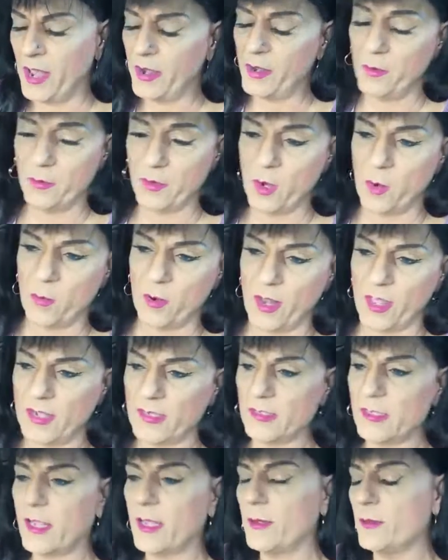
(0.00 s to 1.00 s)
I don't know her
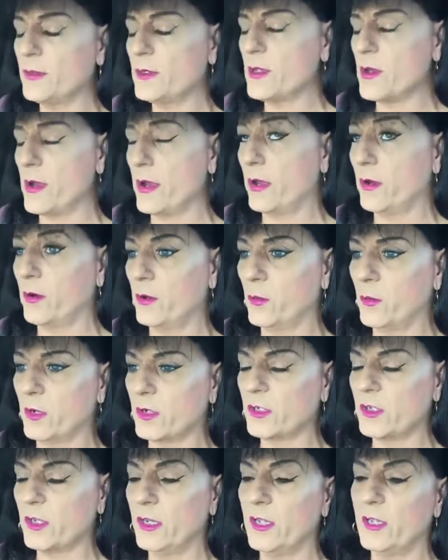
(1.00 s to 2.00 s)
last name, so I don't know
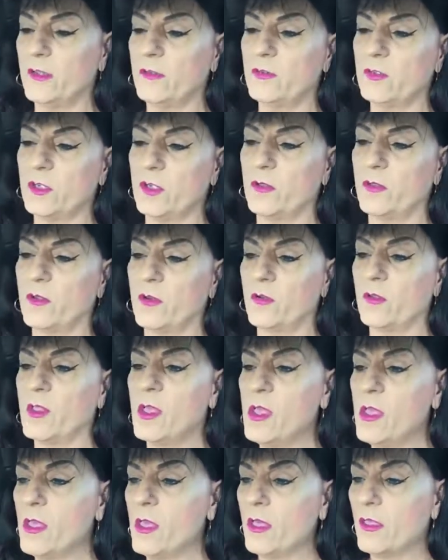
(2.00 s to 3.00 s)
where she lives. So
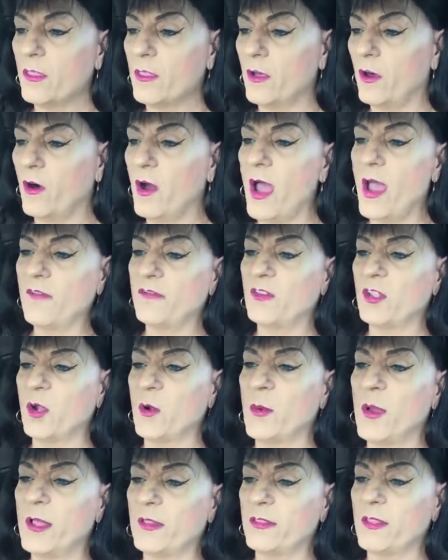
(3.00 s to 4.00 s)
they'll have to
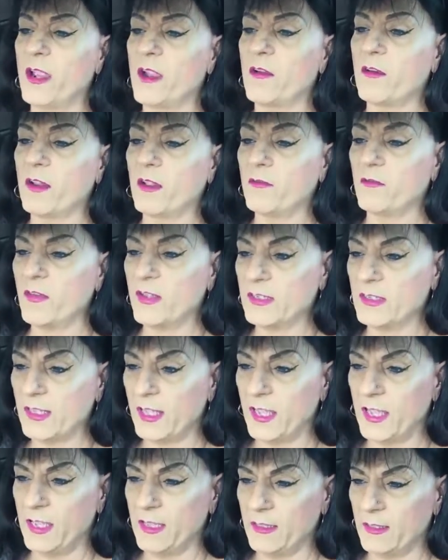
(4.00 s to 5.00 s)
go out there and
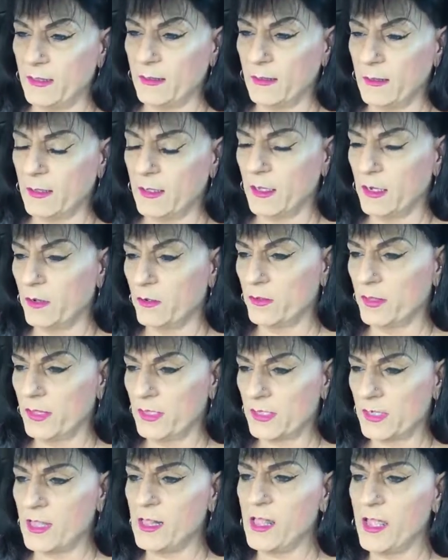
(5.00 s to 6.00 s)
investigate,
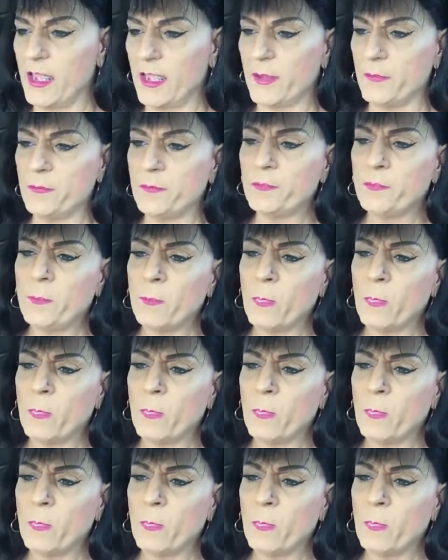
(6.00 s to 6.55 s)
this claim.